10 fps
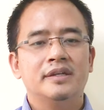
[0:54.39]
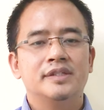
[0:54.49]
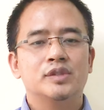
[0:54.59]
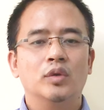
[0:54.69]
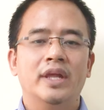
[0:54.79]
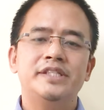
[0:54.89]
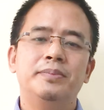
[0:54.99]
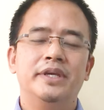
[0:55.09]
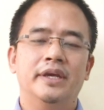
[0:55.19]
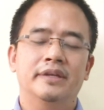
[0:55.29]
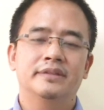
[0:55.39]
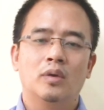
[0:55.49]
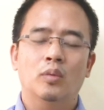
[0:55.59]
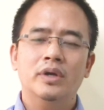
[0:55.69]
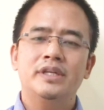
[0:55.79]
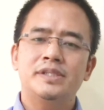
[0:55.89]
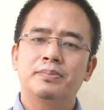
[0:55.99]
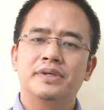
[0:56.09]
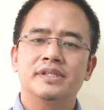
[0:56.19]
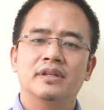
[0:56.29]
So let's begin. What is
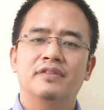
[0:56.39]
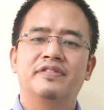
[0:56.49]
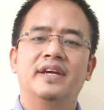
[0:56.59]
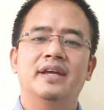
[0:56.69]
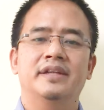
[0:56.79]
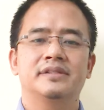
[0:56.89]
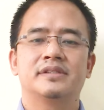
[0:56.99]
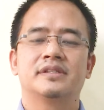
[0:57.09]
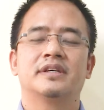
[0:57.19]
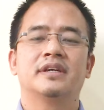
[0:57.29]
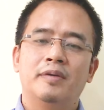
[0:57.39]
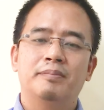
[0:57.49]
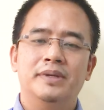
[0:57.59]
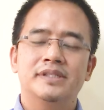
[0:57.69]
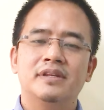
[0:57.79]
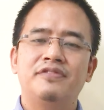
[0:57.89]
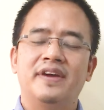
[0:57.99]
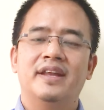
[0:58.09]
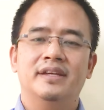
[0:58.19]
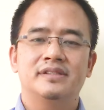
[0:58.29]
personal finance? Personal
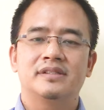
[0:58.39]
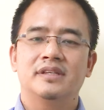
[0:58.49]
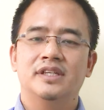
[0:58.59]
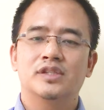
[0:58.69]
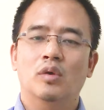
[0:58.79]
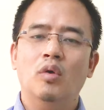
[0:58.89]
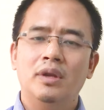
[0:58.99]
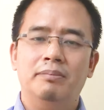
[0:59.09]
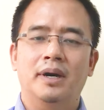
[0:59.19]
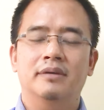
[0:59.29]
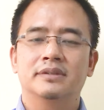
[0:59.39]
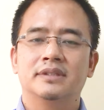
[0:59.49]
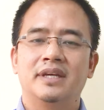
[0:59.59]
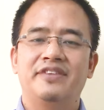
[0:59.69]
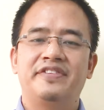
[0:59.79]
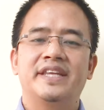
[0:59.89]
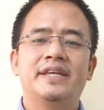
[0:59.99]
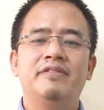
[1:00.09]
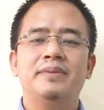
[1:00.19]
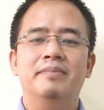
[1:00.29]
finance is all about
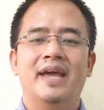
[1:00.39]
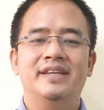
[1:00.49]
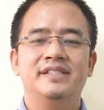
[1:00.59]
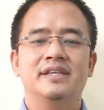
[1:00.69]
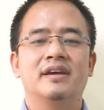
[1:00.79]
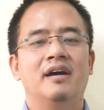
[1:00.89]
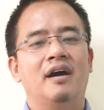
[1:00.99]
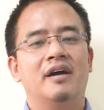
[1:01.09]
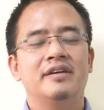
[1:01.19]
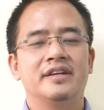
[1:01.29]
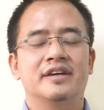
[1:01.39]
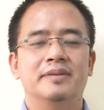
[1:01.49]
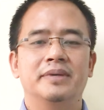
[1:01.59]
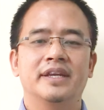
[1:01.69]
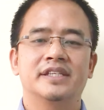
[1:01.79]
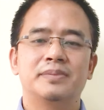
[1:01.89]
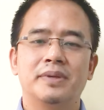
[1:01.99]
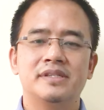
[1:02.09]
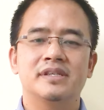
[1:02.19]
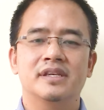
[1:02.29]
effectively managing our income and
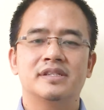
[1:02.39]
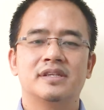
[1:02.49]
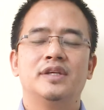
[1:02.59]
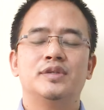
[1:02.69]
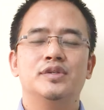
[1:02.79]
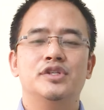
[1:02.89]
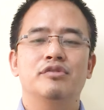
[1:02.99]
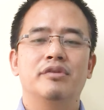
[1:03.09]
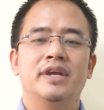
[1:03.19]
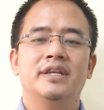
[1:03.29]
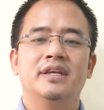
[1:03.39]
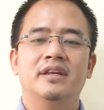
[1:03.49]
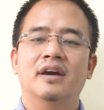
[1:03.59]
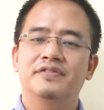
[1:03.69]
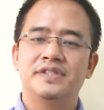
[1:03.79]
expenses to generate enough